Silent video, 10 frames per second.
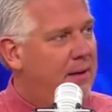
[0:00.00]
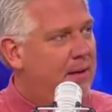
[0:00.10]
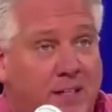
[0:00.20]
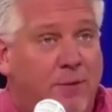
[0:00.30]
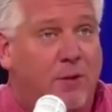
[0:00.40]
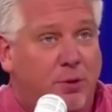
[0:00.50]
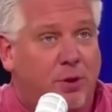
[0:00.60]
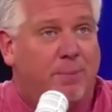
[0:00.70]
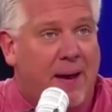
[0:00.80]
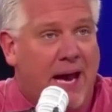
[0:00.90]
If you
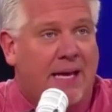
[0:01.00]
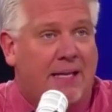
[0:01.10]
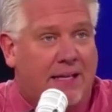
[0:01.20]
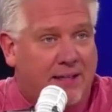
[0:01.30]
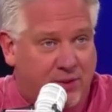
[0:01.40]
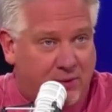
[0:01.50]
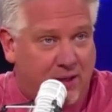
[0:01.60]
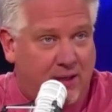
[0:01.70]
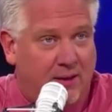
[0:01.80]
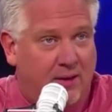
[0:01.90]
look back at
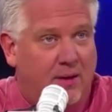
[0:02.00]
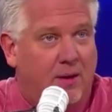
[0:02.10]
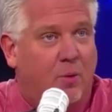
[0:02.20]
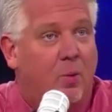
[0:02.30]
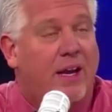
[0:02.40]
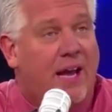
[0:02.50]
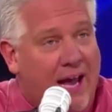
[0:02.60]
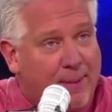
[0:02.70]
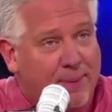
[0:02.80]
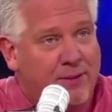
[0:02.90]
history, what
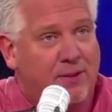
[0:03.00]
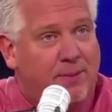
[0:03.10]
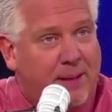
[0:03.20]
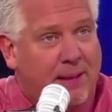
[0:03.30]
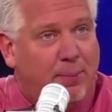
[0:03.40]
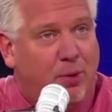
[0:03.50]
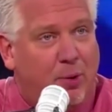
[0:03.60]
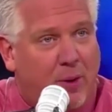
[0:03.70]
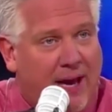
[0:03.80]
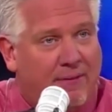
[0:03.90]
happens to people
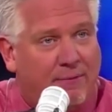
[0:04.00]
who have